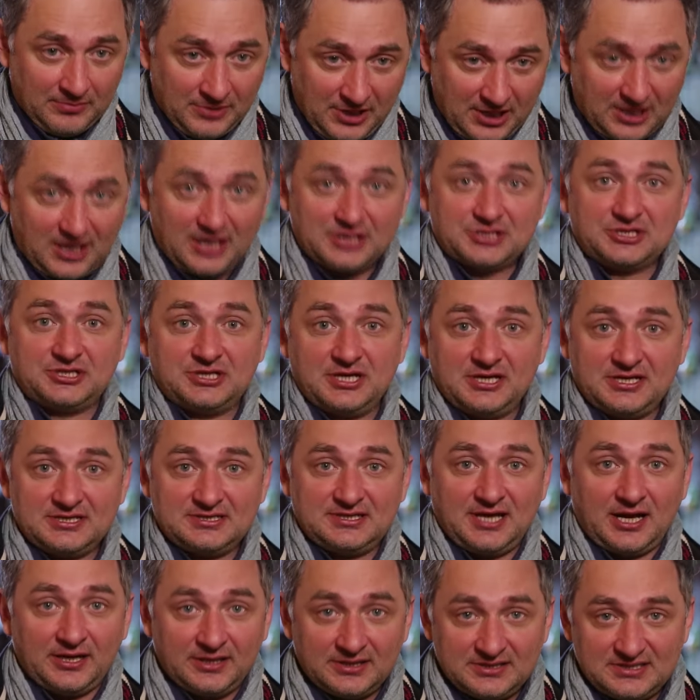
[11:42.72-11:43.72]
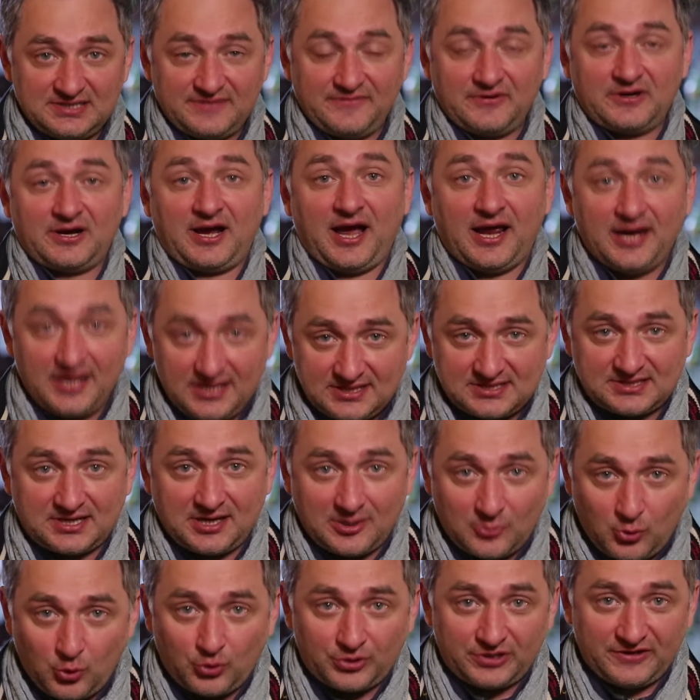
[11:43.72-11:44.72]
It seems to me that it's easier to find
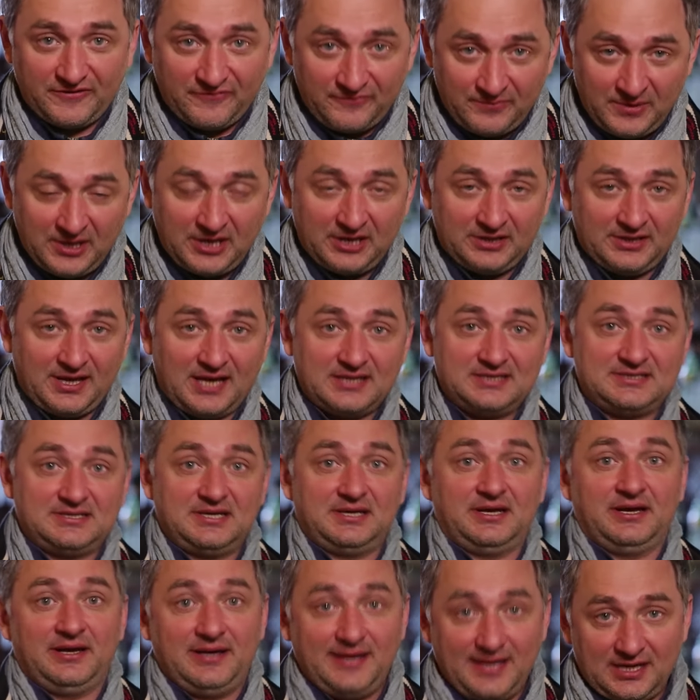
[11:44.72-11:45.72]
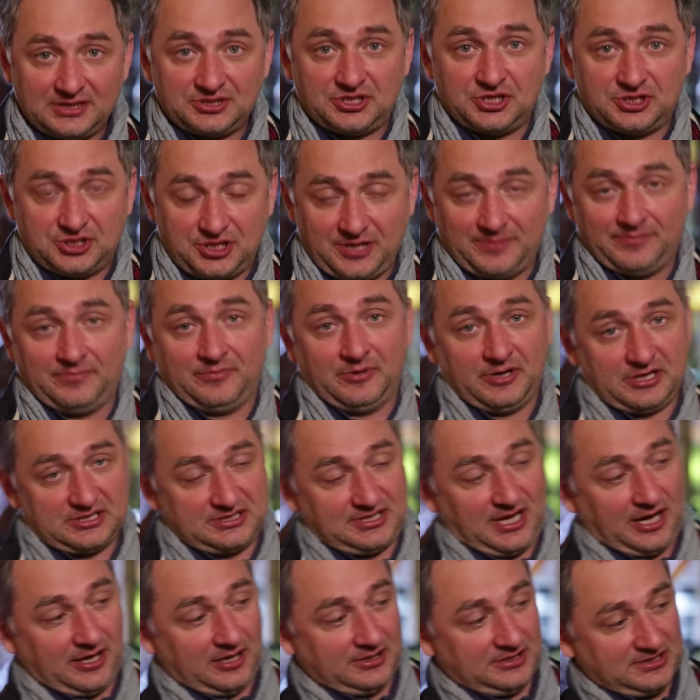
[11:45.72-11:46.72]
North Korean restaurants throughout the
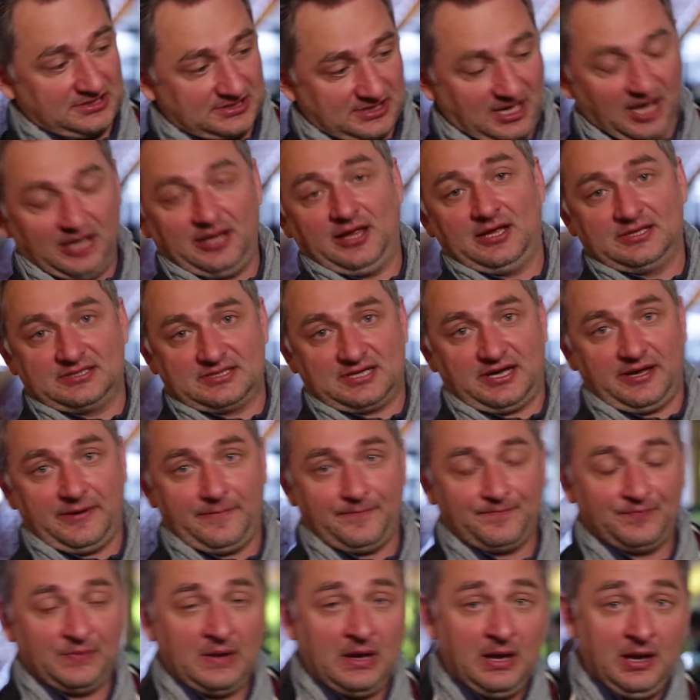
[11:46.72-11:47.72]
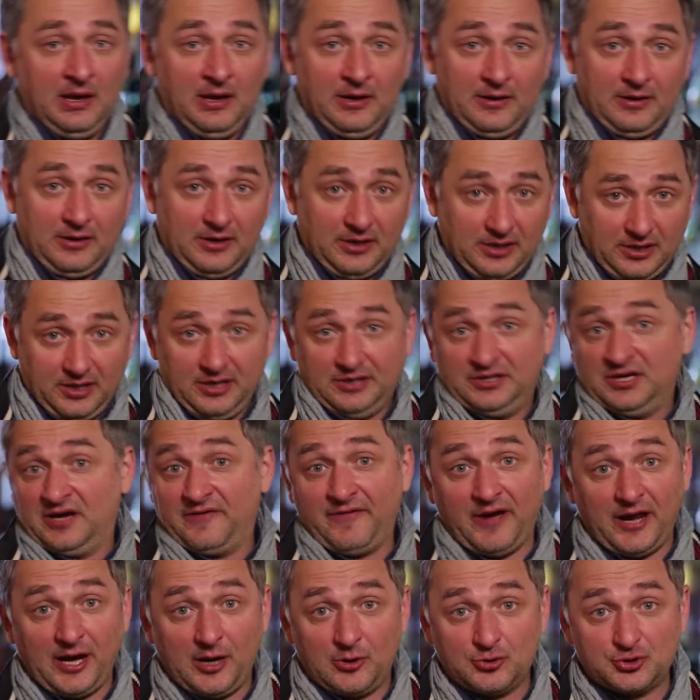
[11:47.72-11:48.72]
world than Dutch restaurants.
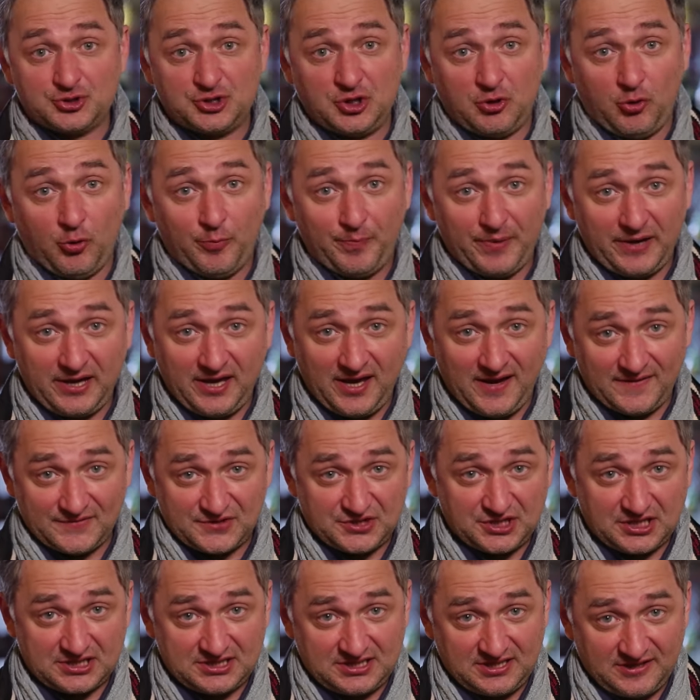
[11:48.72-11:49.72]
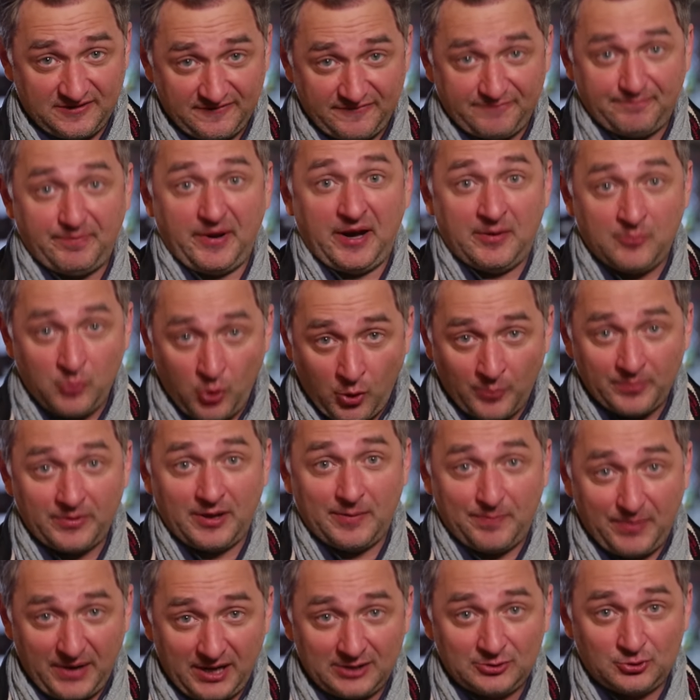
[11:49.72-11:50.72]
Not to mention the Chinese,
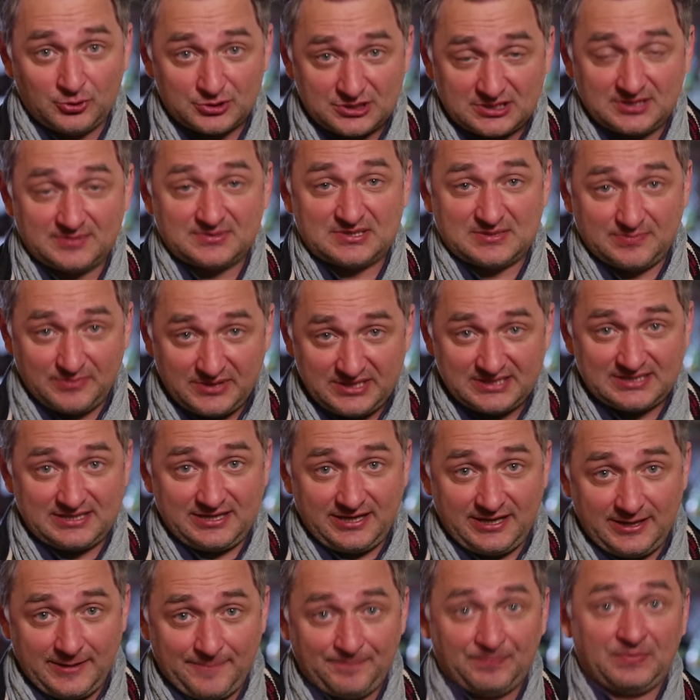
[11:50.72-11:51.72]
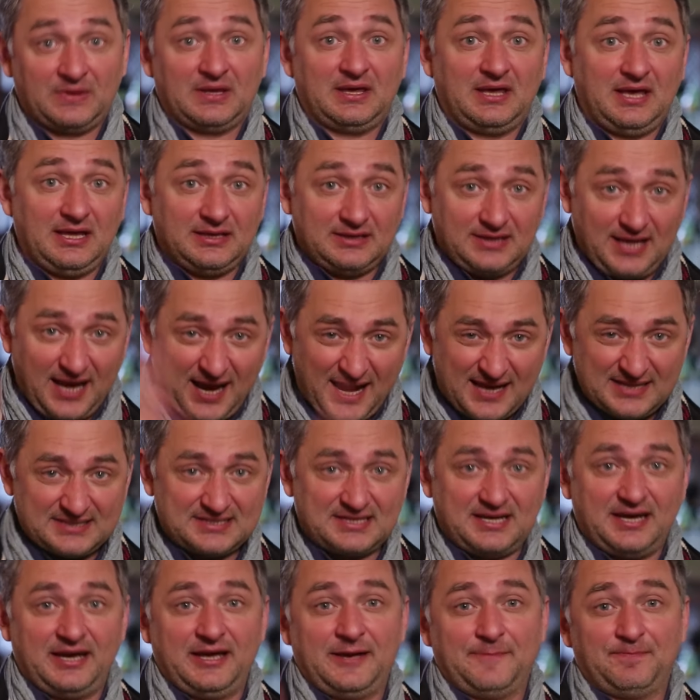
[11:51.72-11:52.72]
Spanish, Italian, and French cuisine that
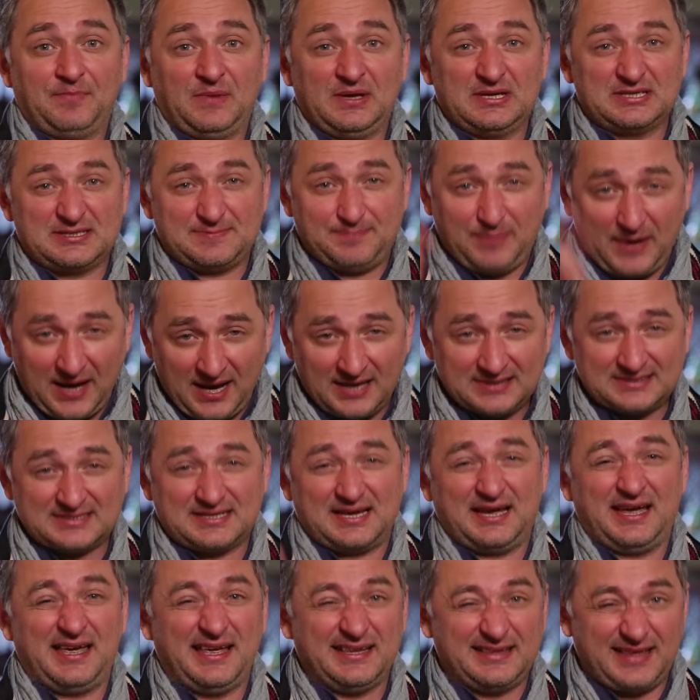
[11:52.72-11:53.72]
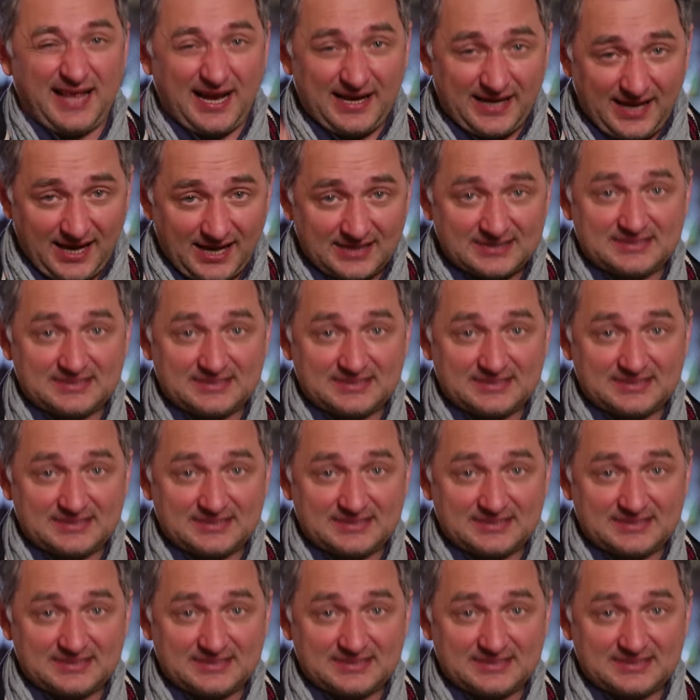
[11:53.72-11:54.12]
everyone is already bored with.